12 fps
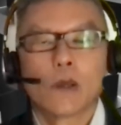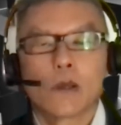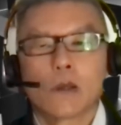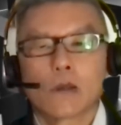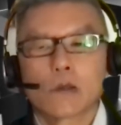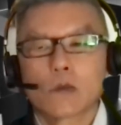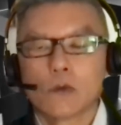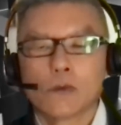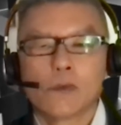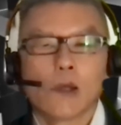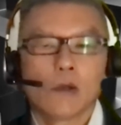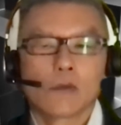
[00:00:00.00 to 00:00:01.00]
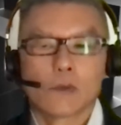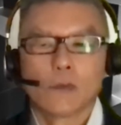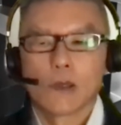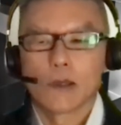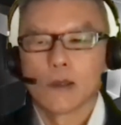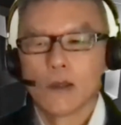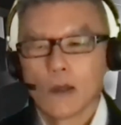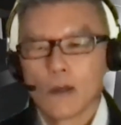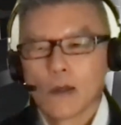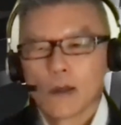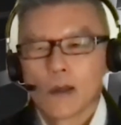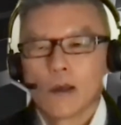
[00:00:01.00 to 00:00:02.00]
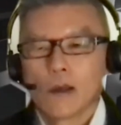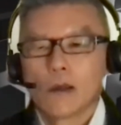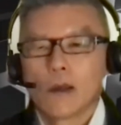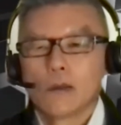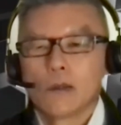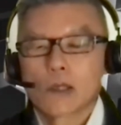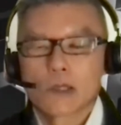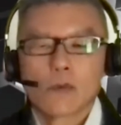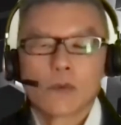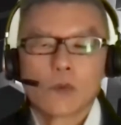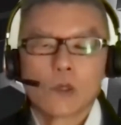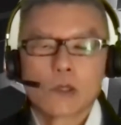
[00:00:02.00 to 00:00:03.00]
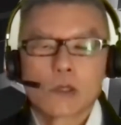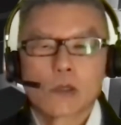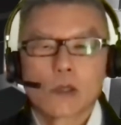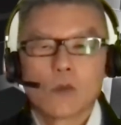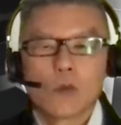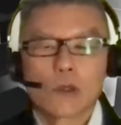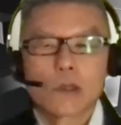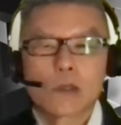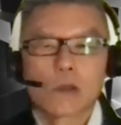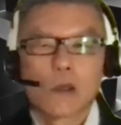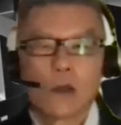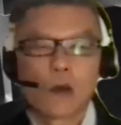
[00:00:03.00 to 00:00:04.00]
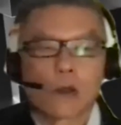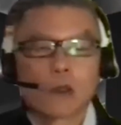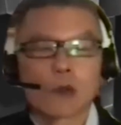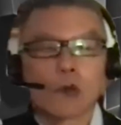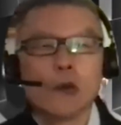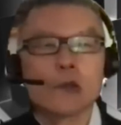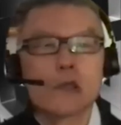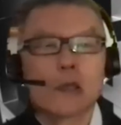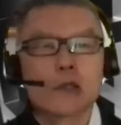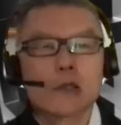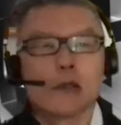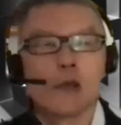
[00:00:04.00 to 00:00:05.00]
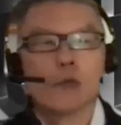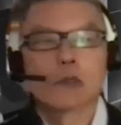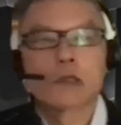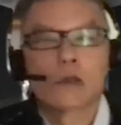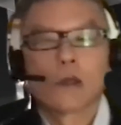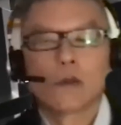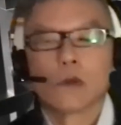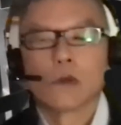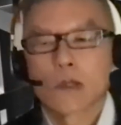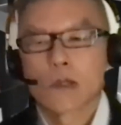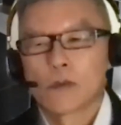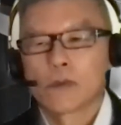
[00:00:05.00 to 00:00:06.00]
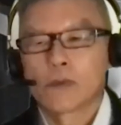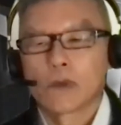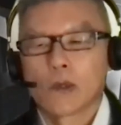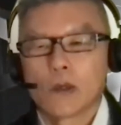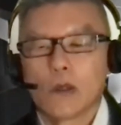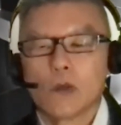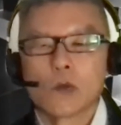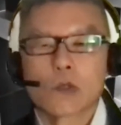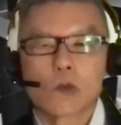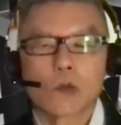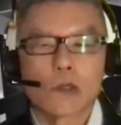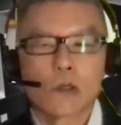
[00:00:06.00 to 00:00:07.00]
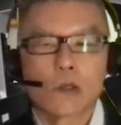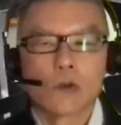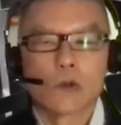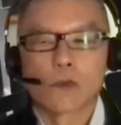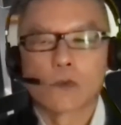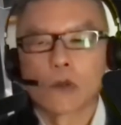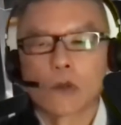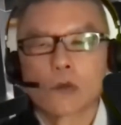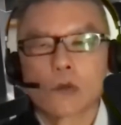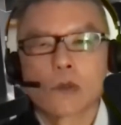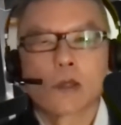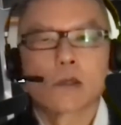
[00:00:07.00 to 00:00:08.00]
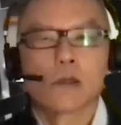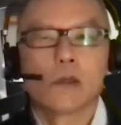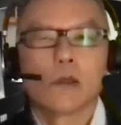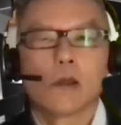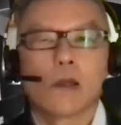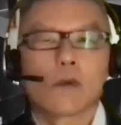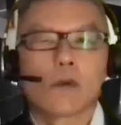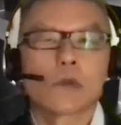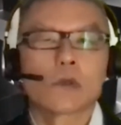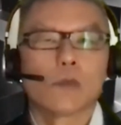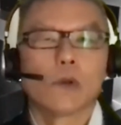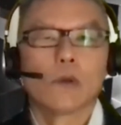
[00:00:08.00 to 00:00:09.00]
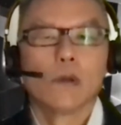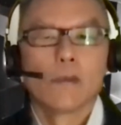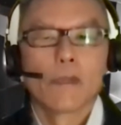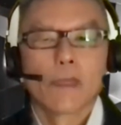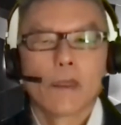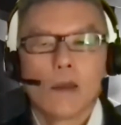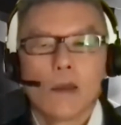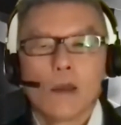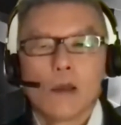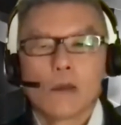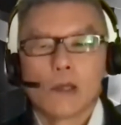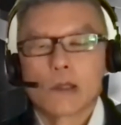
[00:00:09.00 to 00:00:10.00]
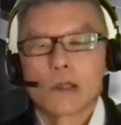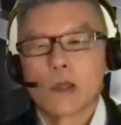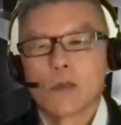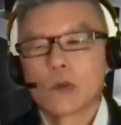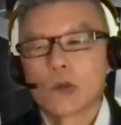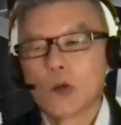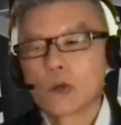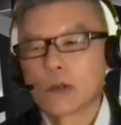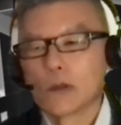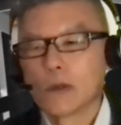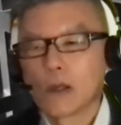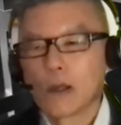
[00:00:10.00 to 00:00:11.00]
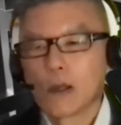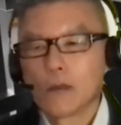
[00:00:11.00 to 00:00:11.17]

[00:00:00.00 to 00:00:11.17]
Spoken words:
get good value for money. And that's something which our technology actually enables those type of industries and those verticals to actually leverage upon. Now, the same token,